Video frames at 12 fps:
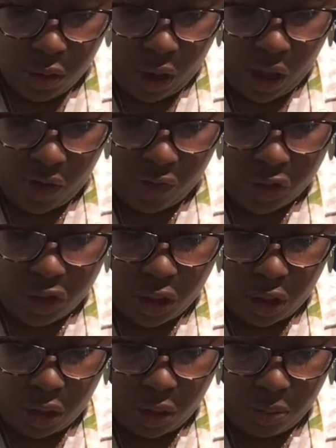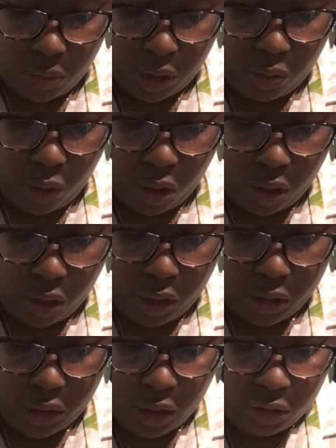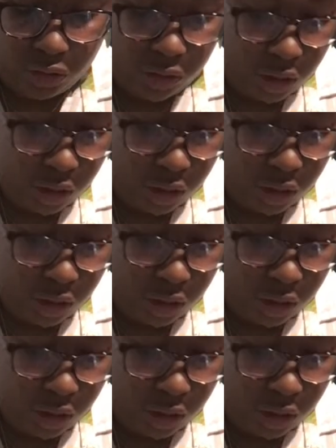Have our chocolate make more contact with the